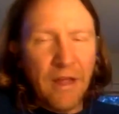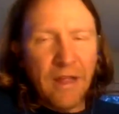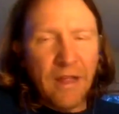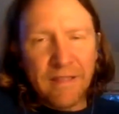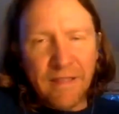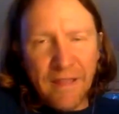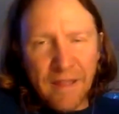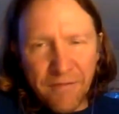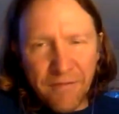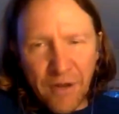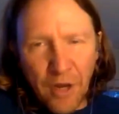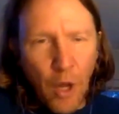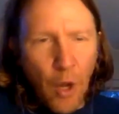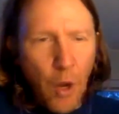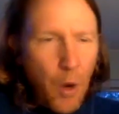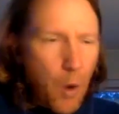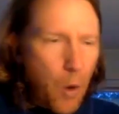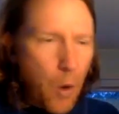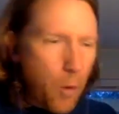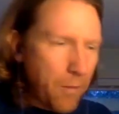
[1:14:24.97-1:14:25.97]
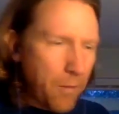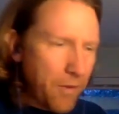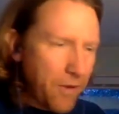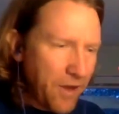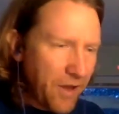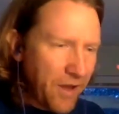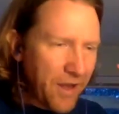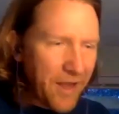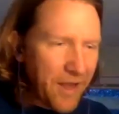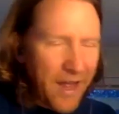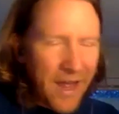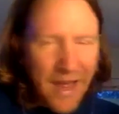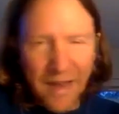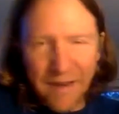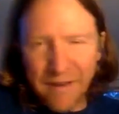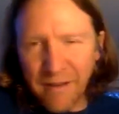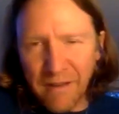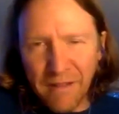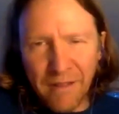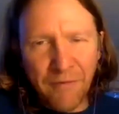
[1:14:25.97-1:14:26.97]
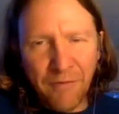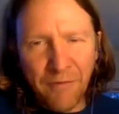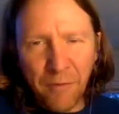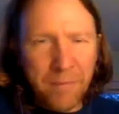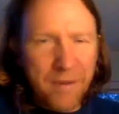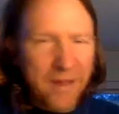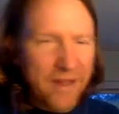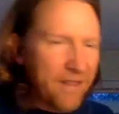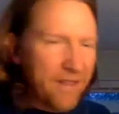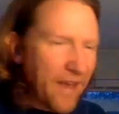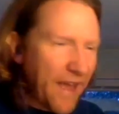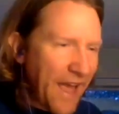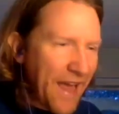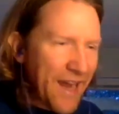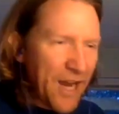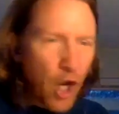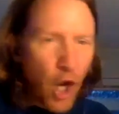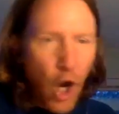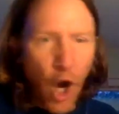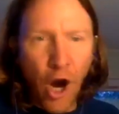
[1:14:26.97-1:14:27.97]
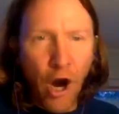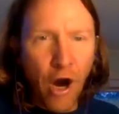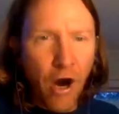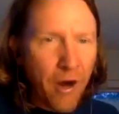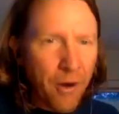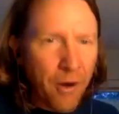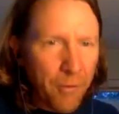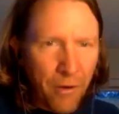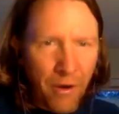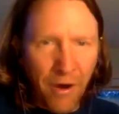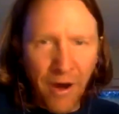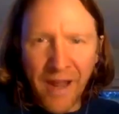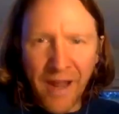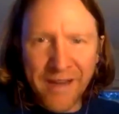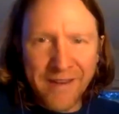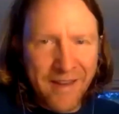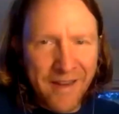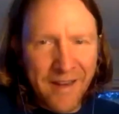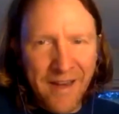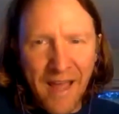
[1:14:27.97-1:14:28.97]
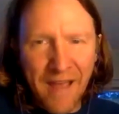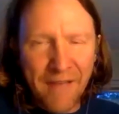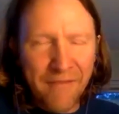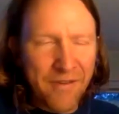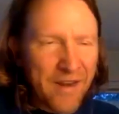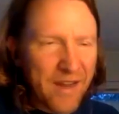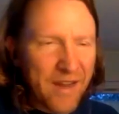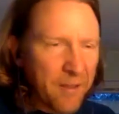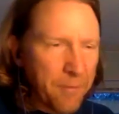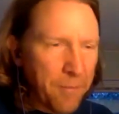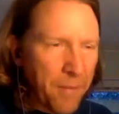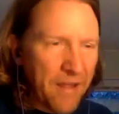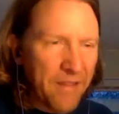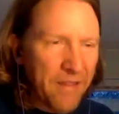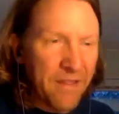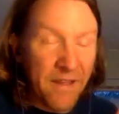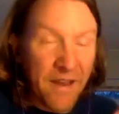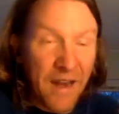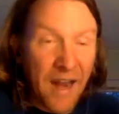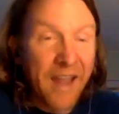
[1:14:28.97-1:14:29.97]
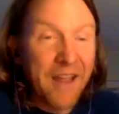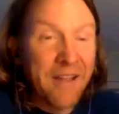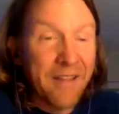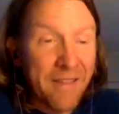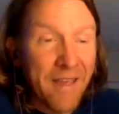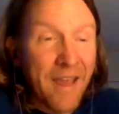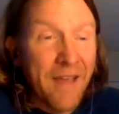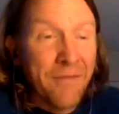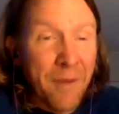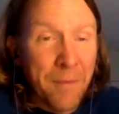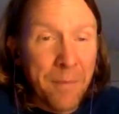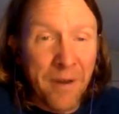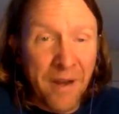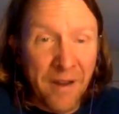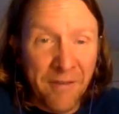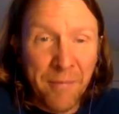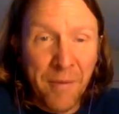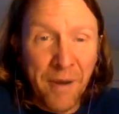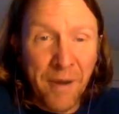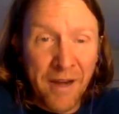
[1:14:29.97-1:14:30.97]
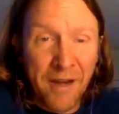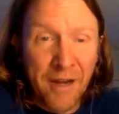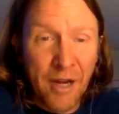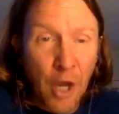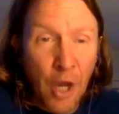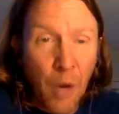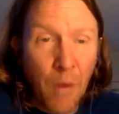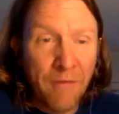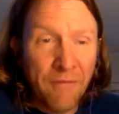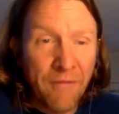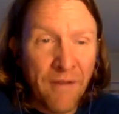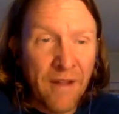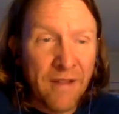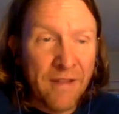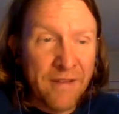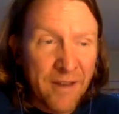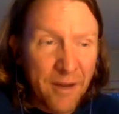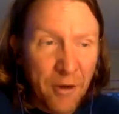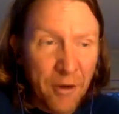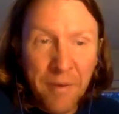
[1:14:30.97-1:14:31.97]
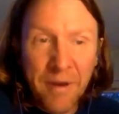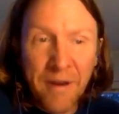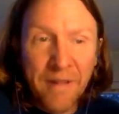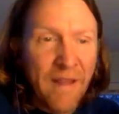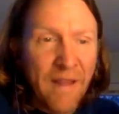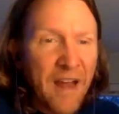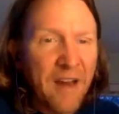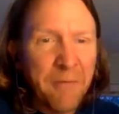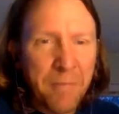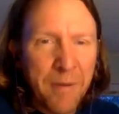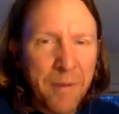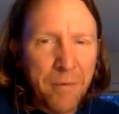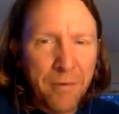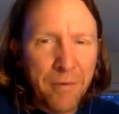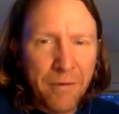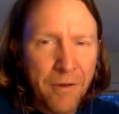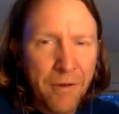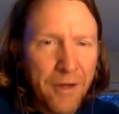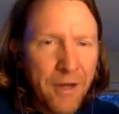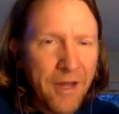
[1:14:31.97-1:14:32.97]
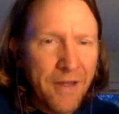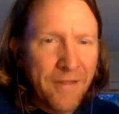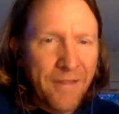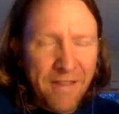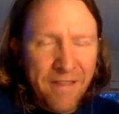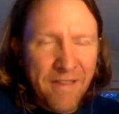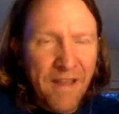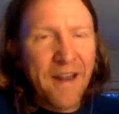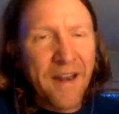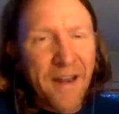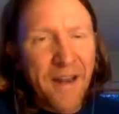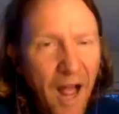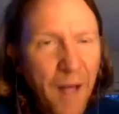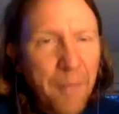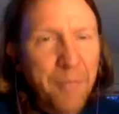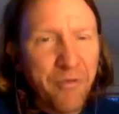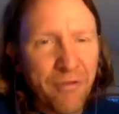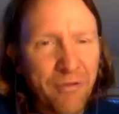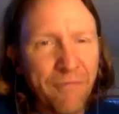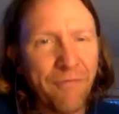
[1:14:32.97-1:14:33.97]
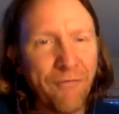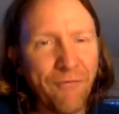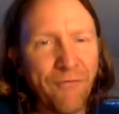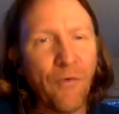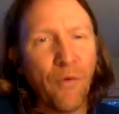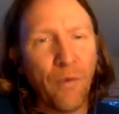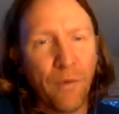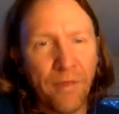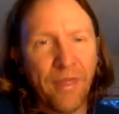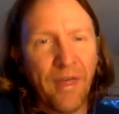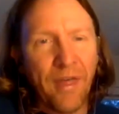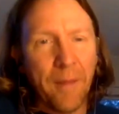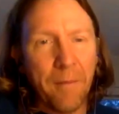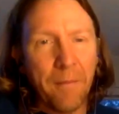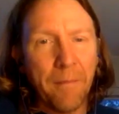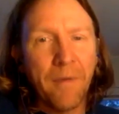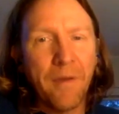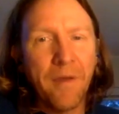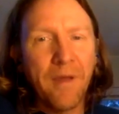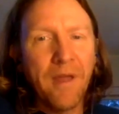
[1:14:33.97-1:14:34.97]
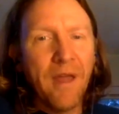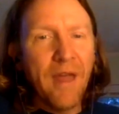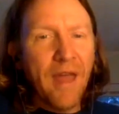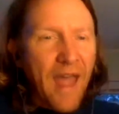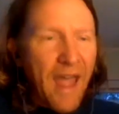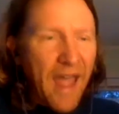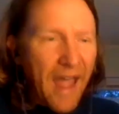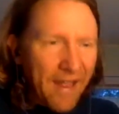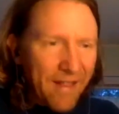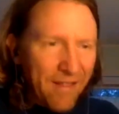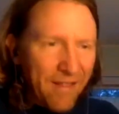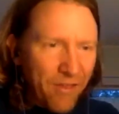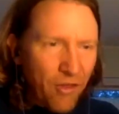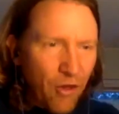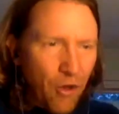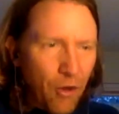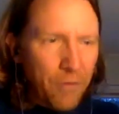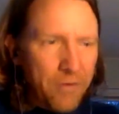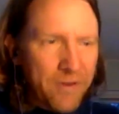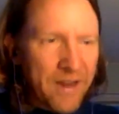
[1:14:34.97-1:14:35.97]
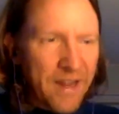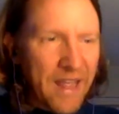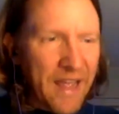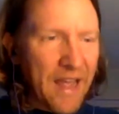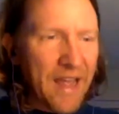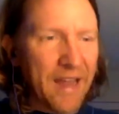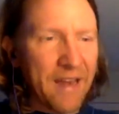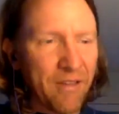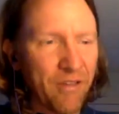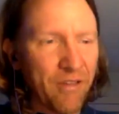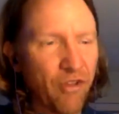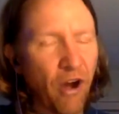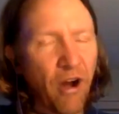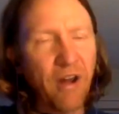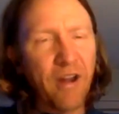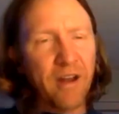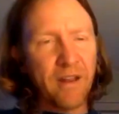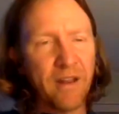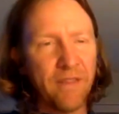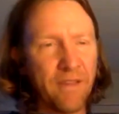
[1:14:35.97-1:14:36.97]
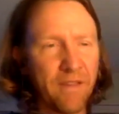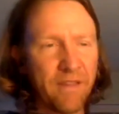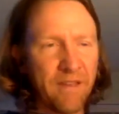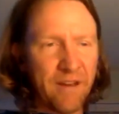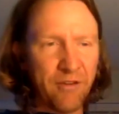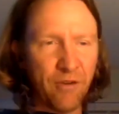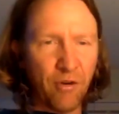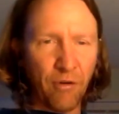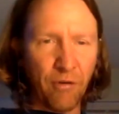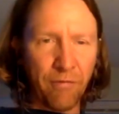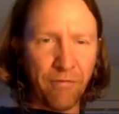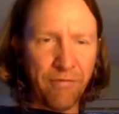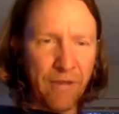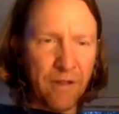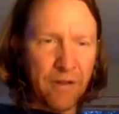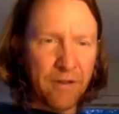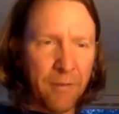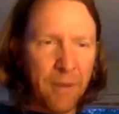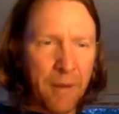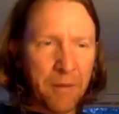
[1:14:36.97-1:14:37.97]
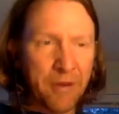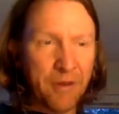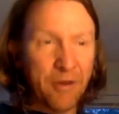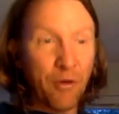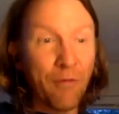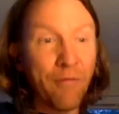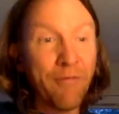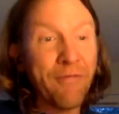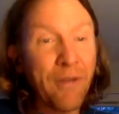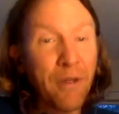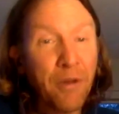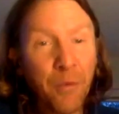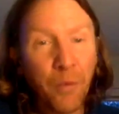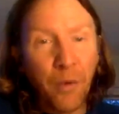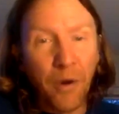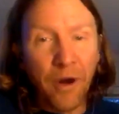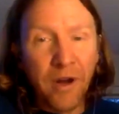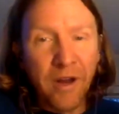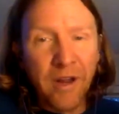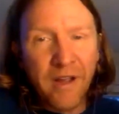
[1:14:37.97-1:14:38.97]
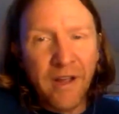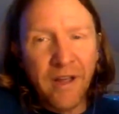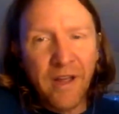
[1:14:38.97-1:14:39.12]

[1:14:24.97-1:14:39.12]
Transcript: live at home and deliver pizza. I had a car where I didn't have any expenses, and I could save up enough money to go and volunteer. But a lot of people, that's not an option for them. And so to get started in the sea turtle field, to be able to do field work,